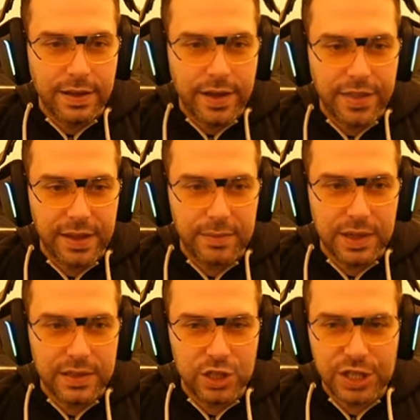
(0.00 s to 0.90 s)
I think
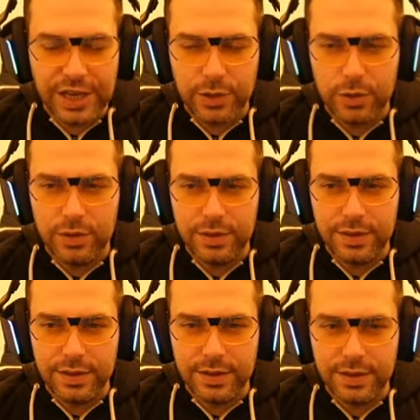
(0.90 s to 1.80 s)
my Shadow
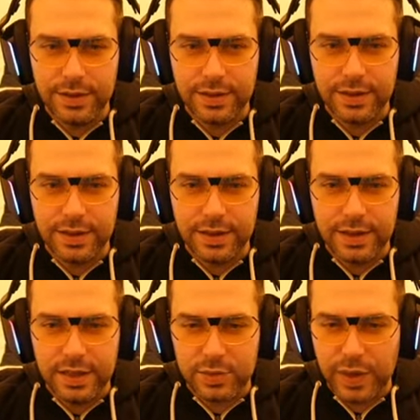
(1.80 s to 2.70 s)

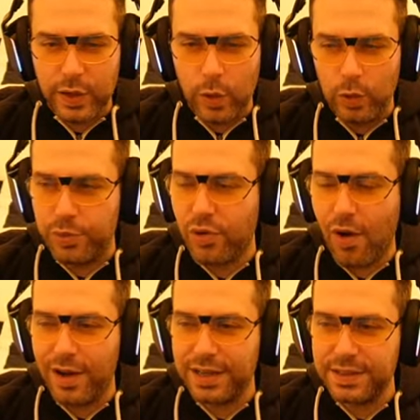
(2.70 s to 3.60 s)
is my whole
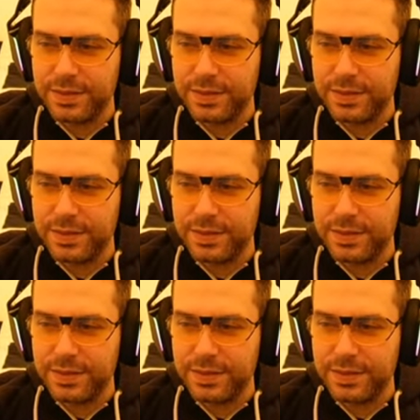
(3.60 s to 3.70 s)
pride.